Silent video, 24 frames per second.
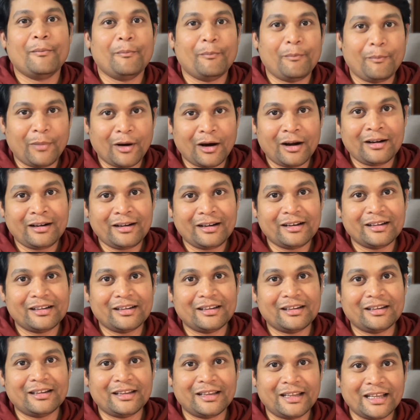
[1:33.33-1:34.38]
But
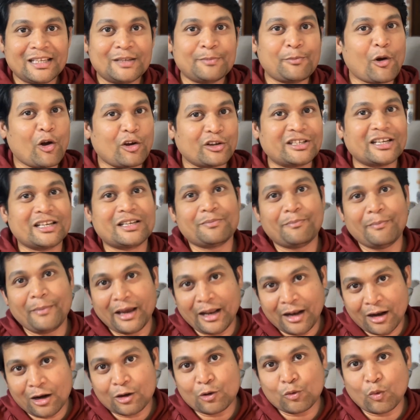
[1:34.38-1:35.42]
this process may
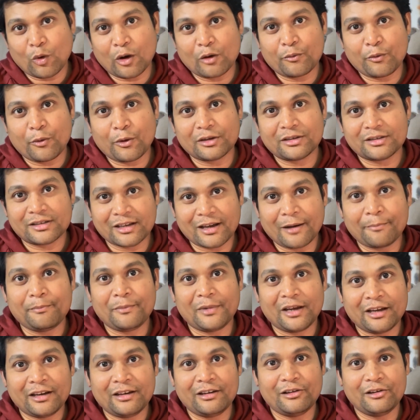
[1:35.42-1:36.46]
not work for some
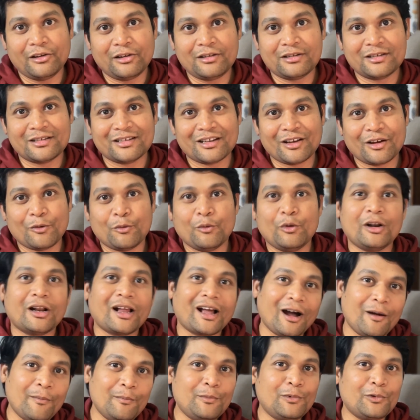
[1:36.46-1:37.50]
Indians. We'll
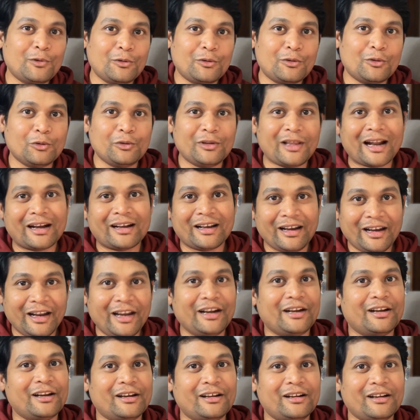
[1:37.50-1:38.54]
come to that
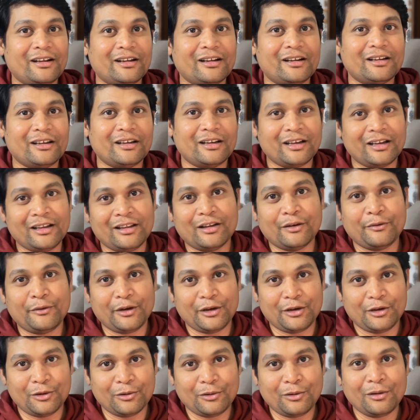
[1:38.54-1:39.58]
later in the
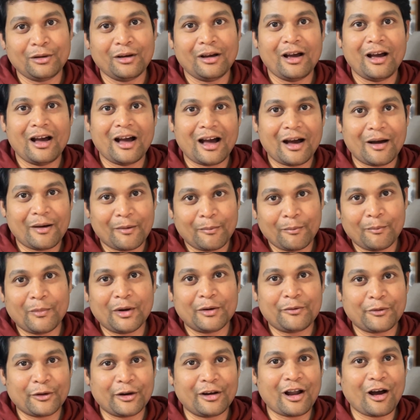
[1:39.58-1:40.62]
video.
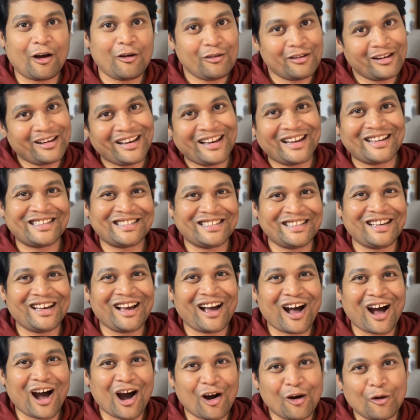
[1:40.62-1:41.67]
But for now, let's see
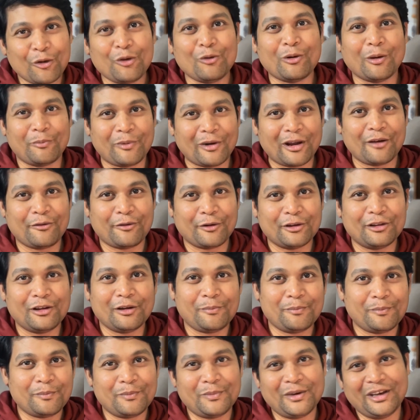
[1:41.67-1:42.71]
how you apply for the
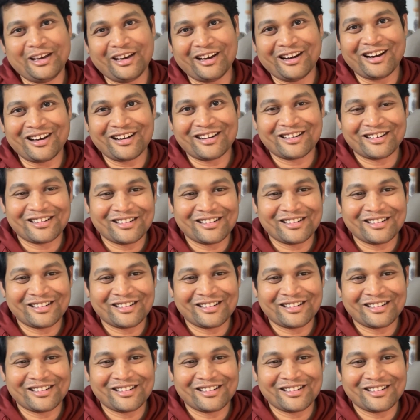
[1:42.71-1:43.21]
PAR.